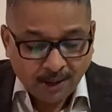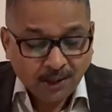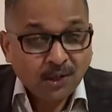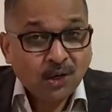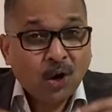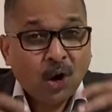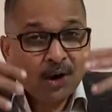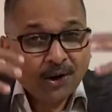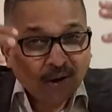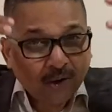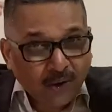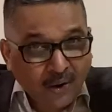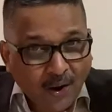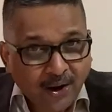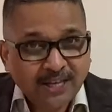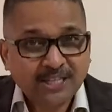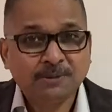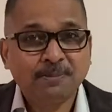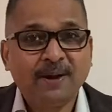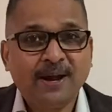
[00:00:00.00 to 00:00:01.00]
God
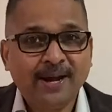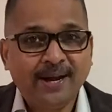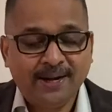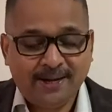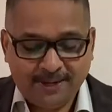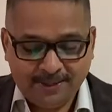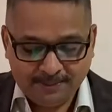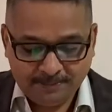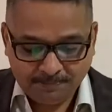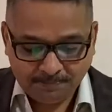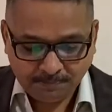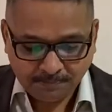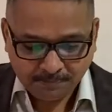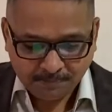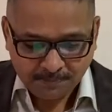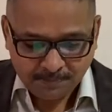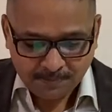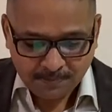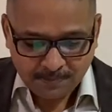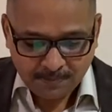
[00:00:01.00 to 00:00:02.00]
anoints my head.
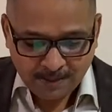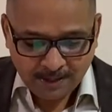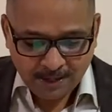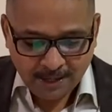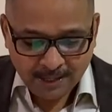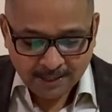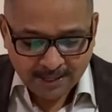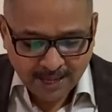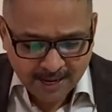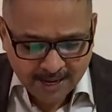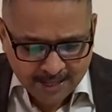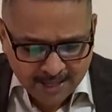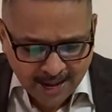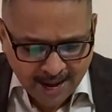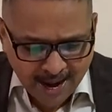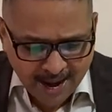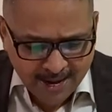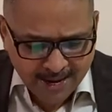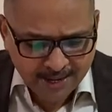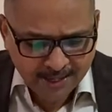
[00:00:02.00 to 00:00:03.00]
Then in the
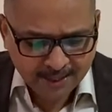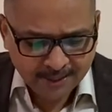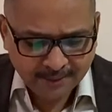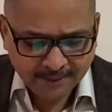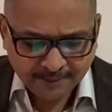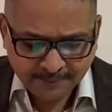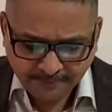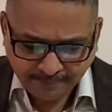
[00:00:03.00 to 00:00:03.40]
end,